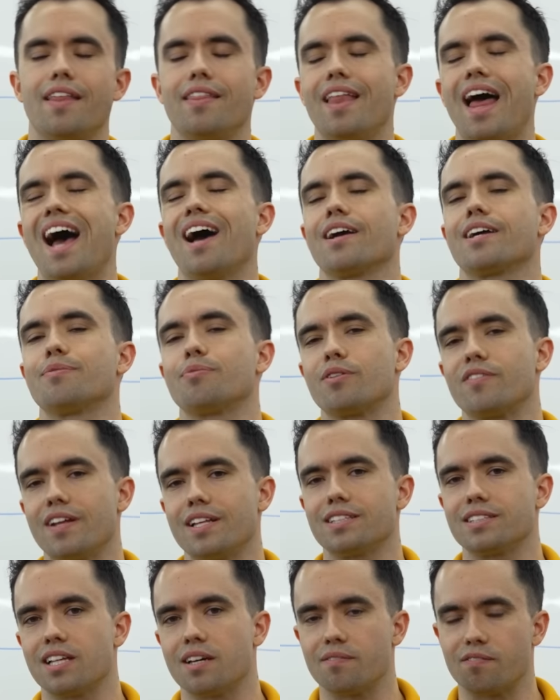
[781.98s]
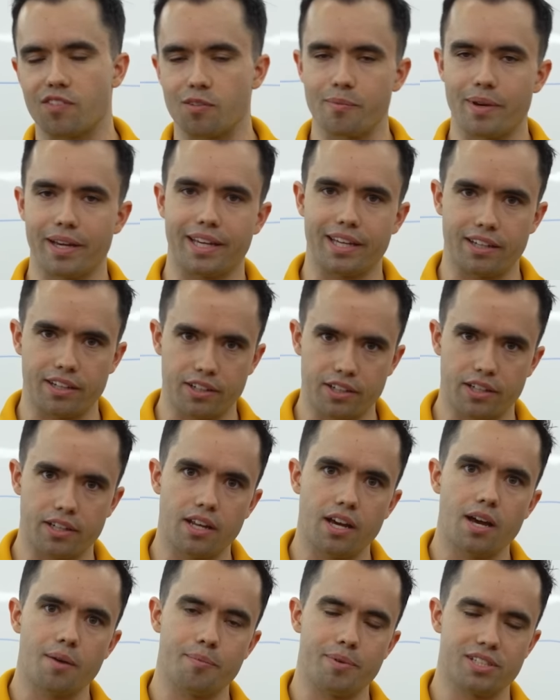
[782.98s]
and that prevents them from making
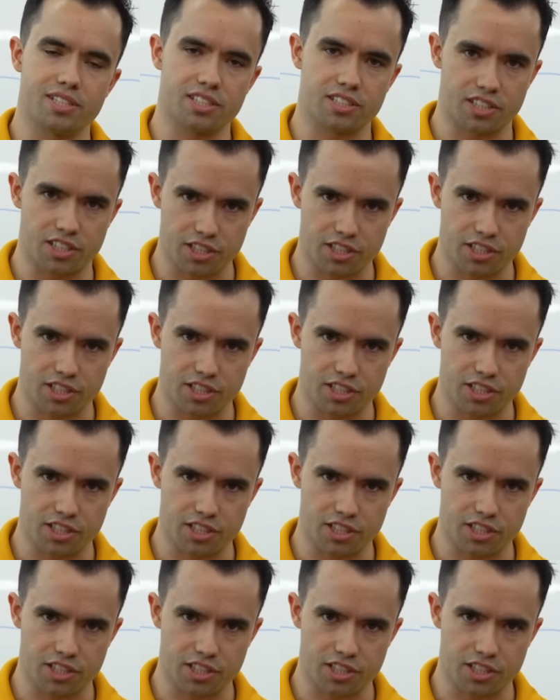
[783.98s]
good business